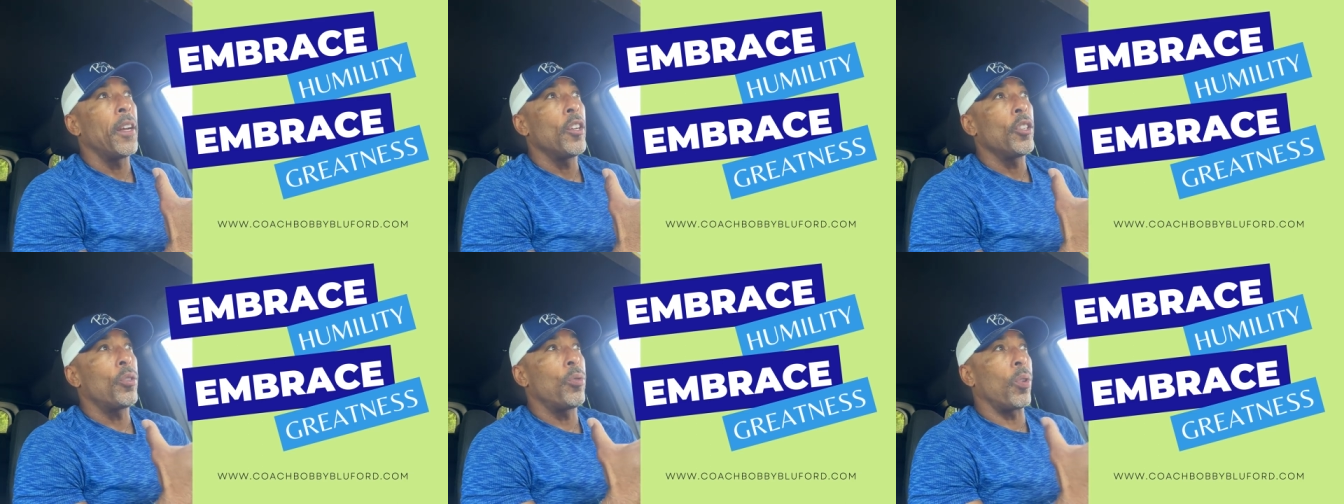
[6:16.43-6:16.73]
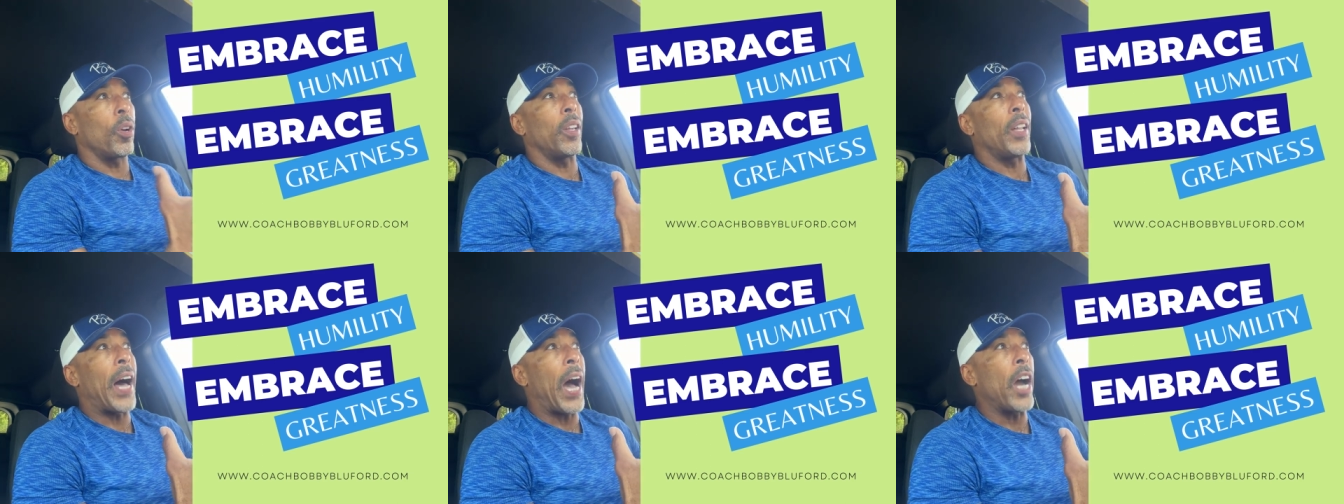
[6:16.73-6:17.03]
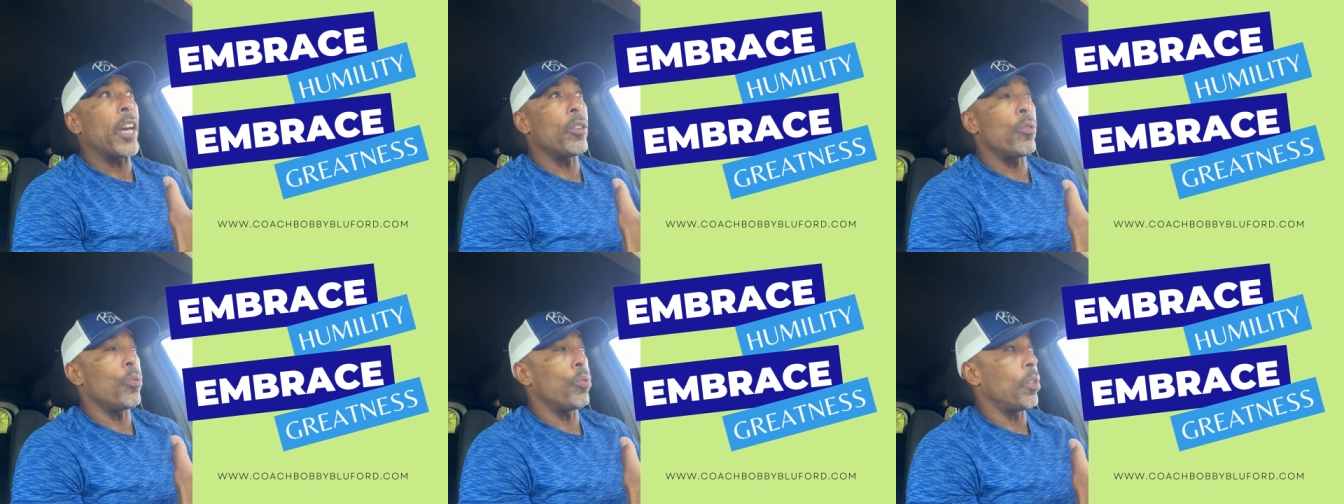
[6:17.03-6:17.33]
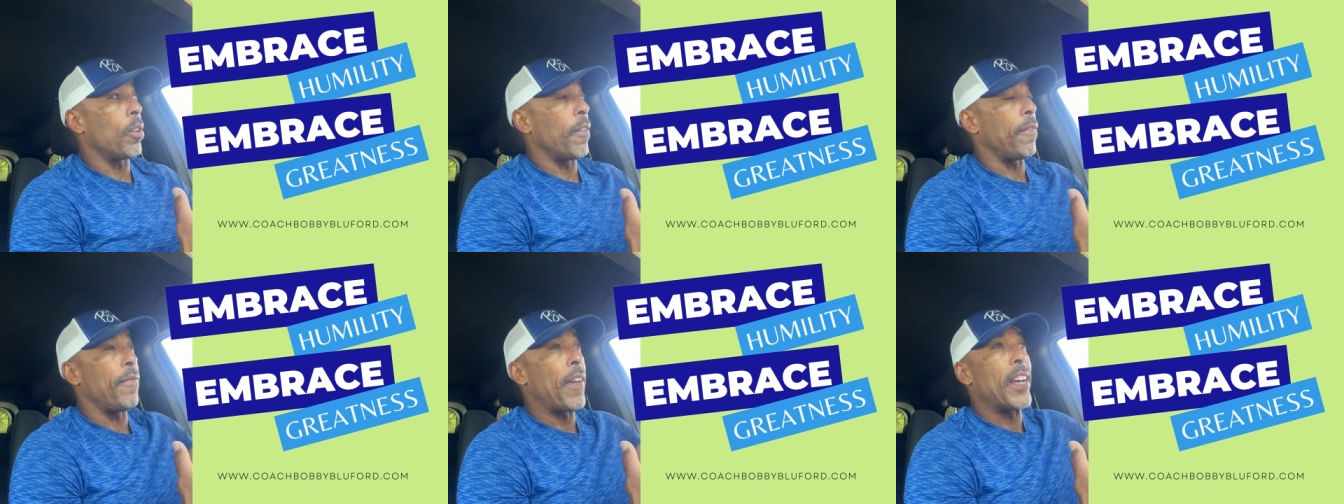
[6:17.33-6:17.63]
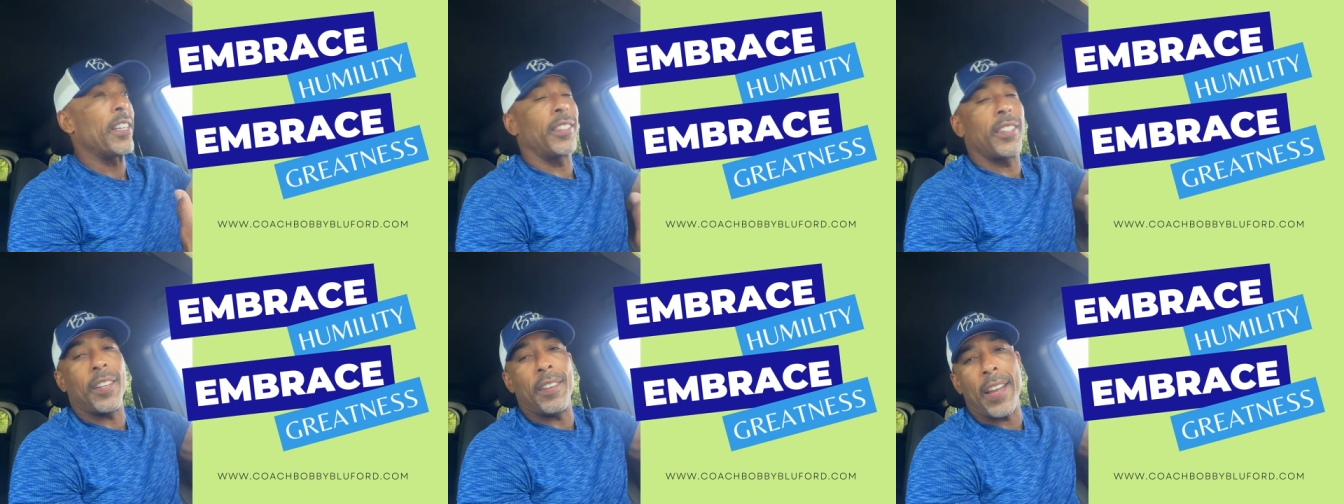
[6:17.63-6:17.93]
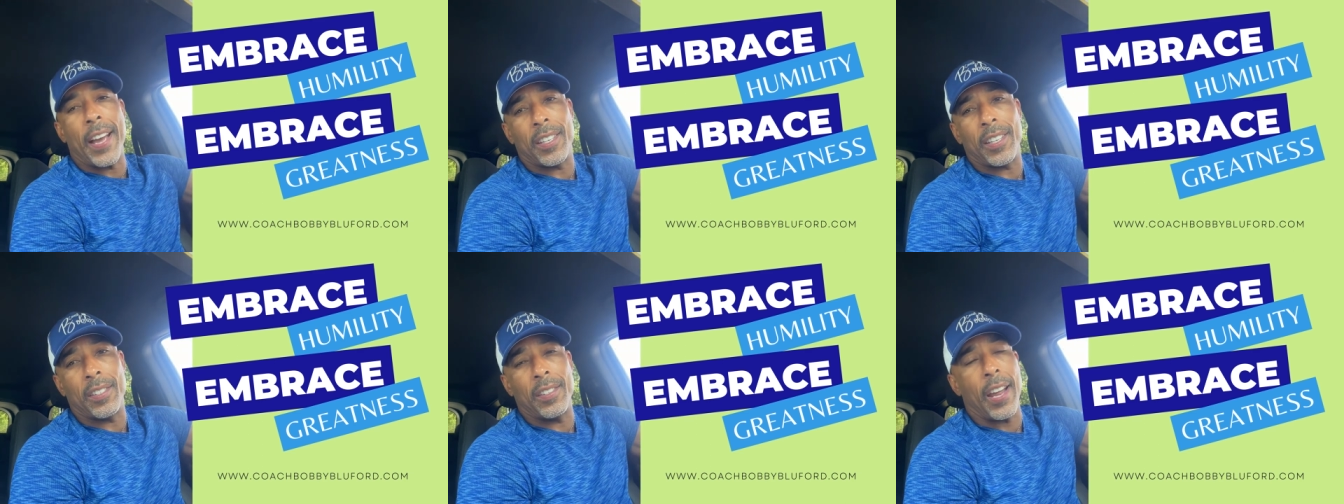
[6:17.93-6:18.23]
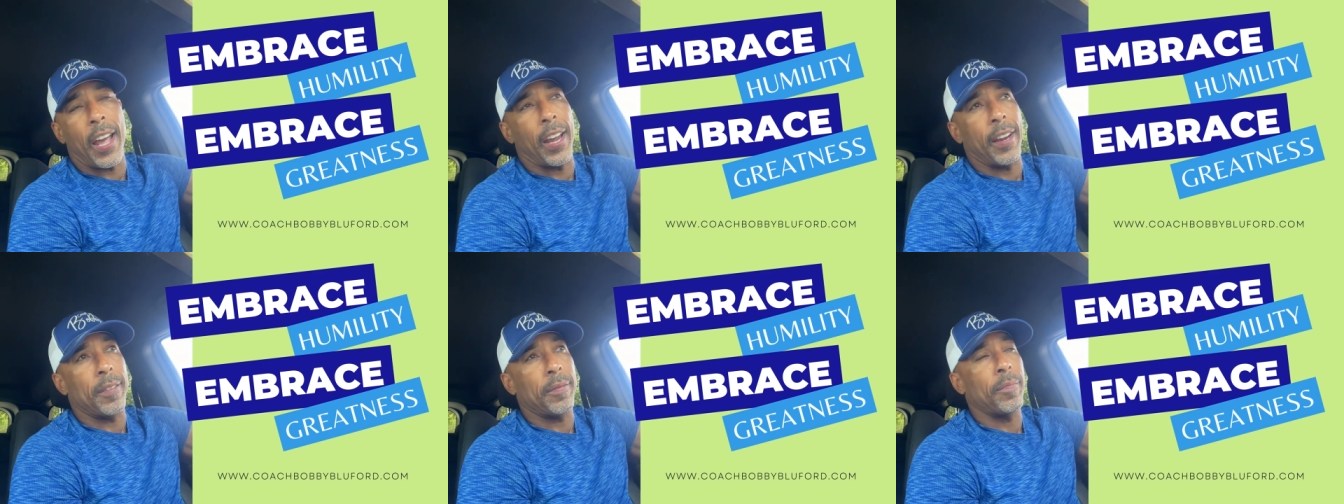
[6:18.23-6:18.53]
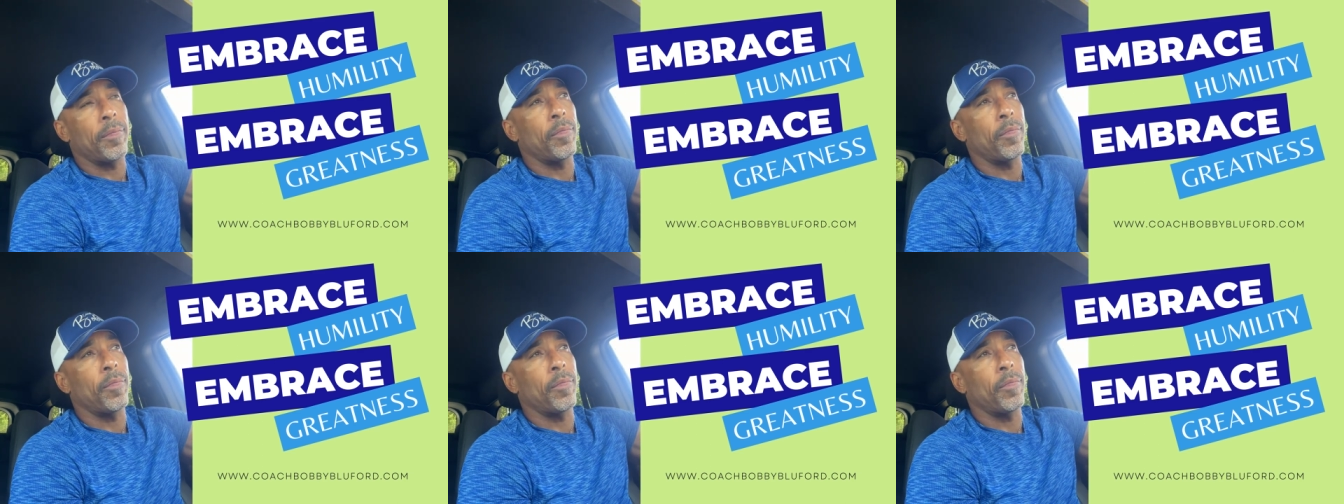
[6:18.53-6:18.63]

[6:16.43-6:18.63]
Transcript: to allow you to face the next day,